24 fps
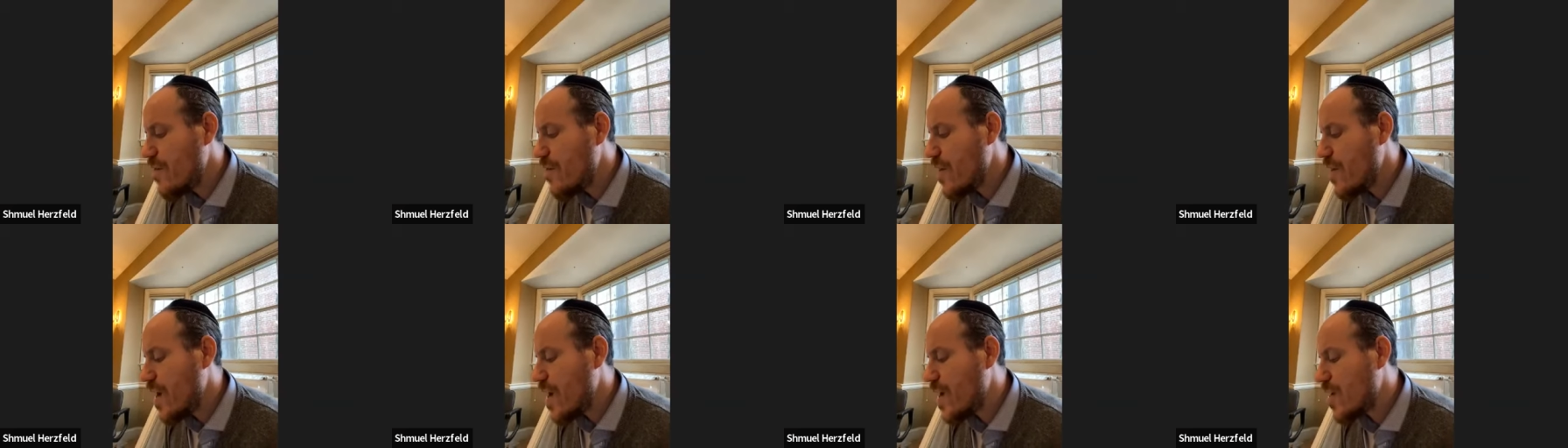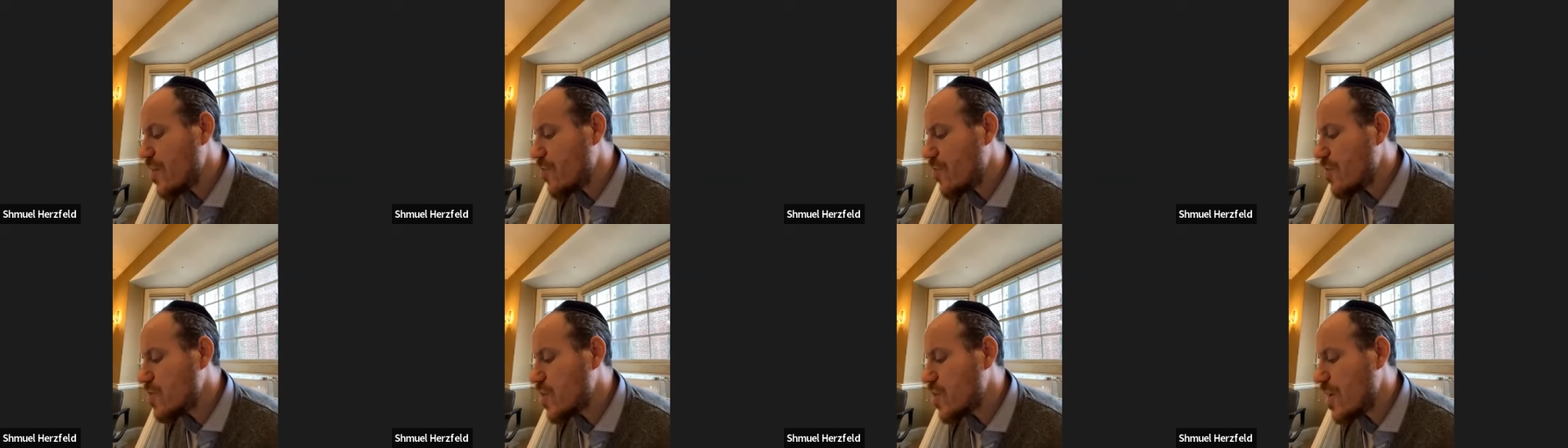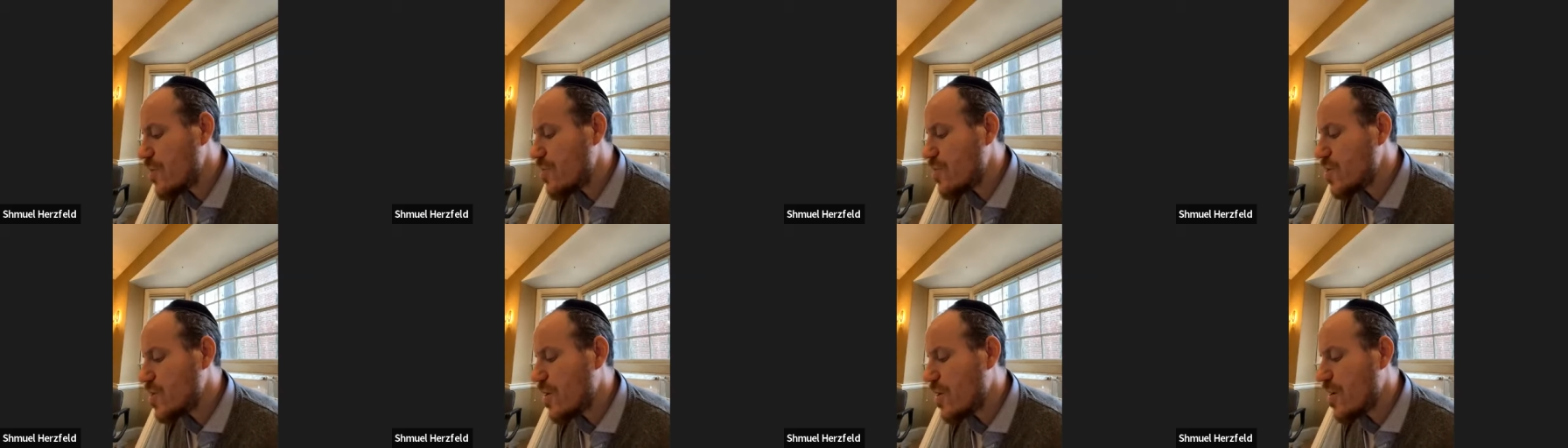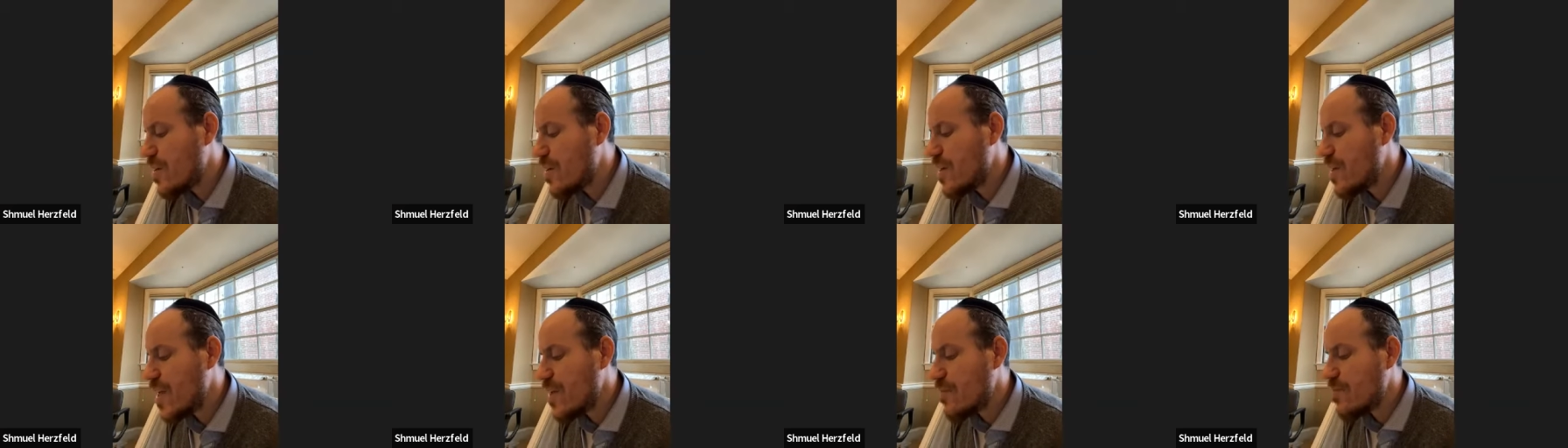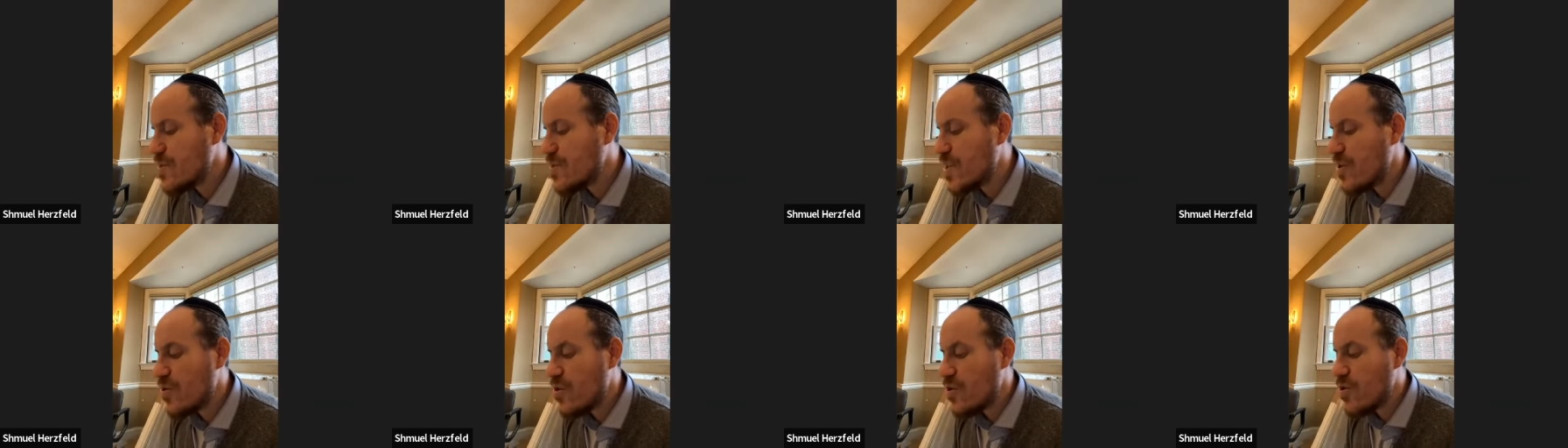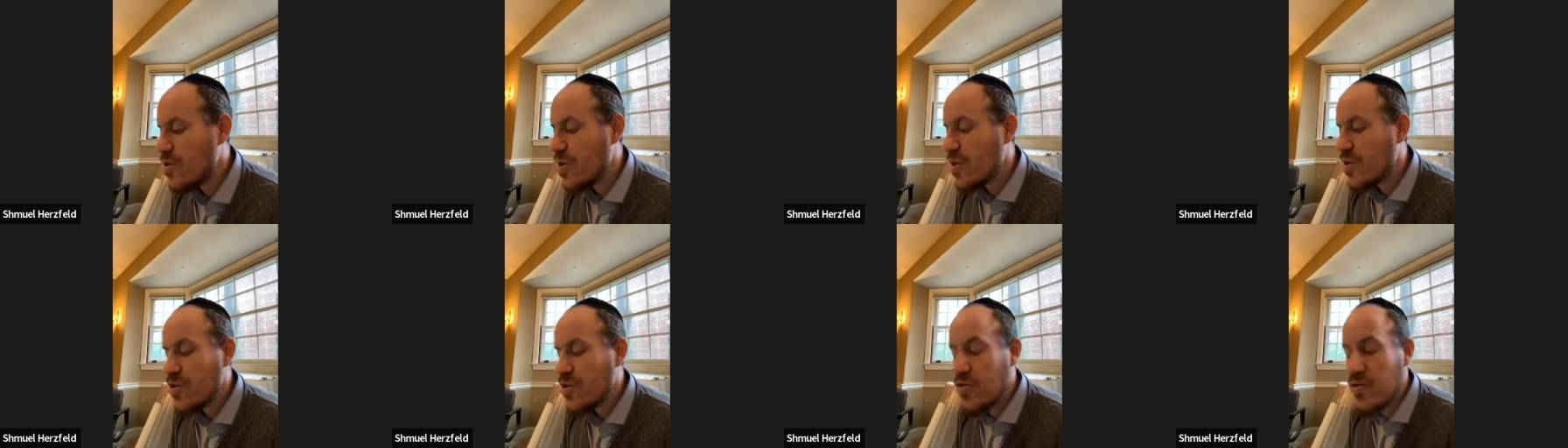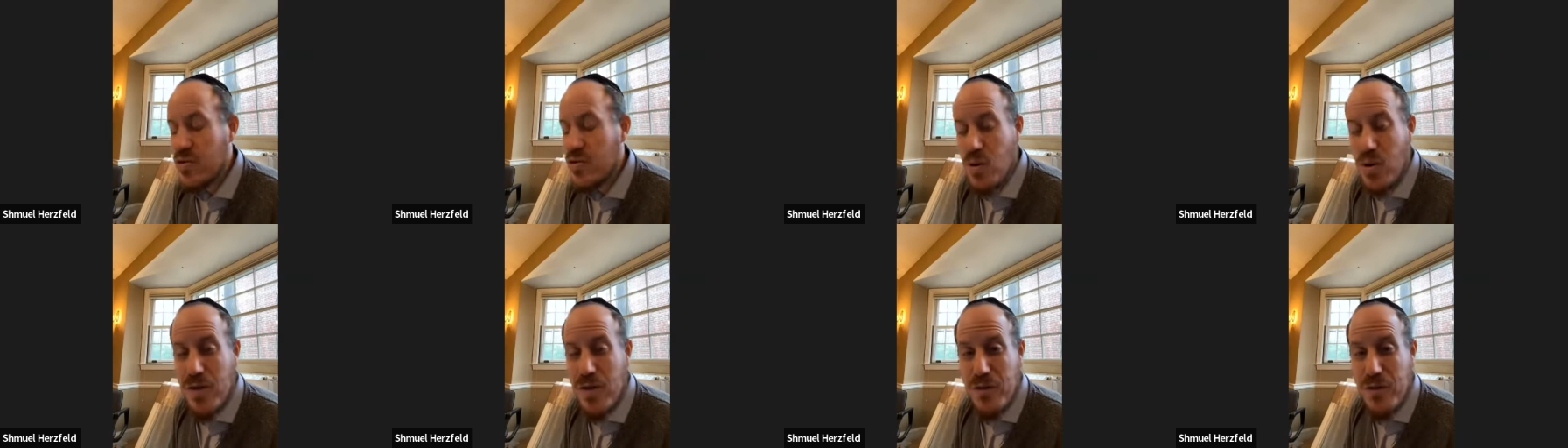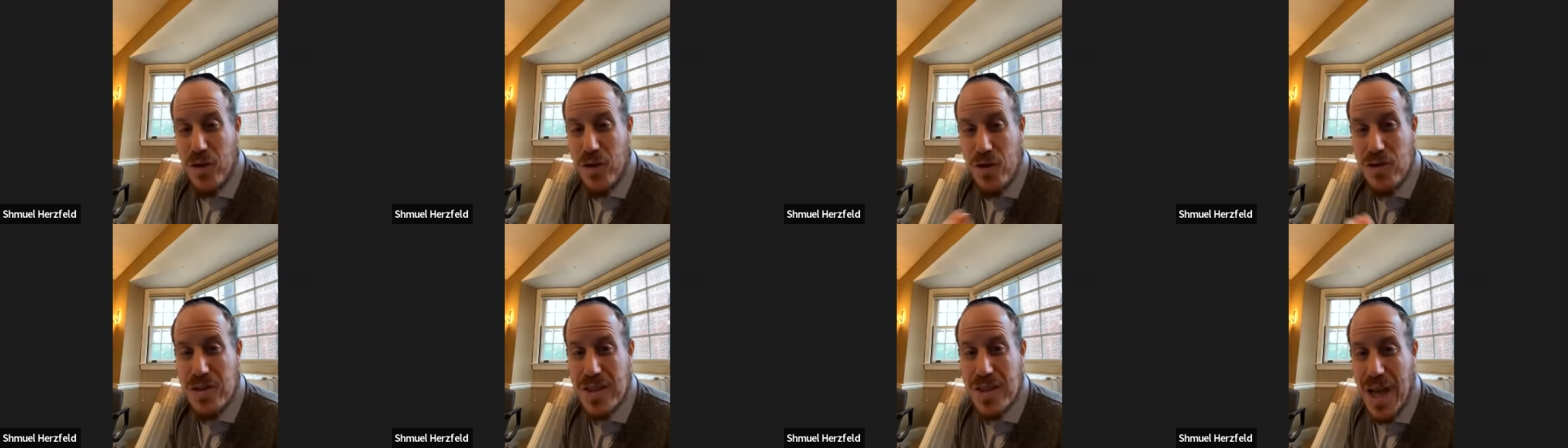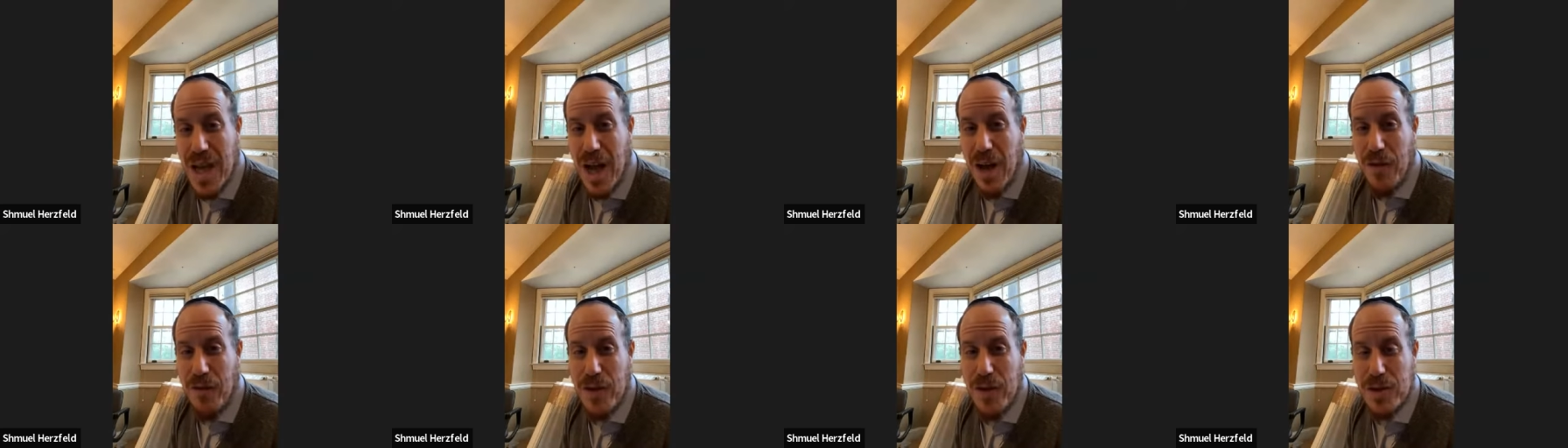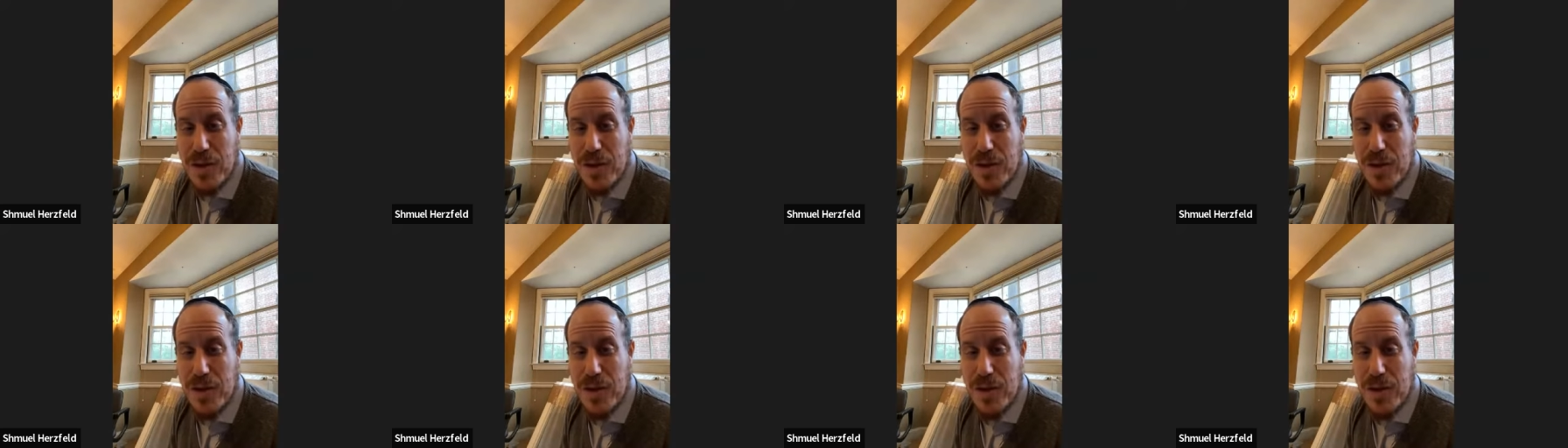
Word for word: Vein or Rashai B'Shalanim. He said, no, you, could, you do it for yourself,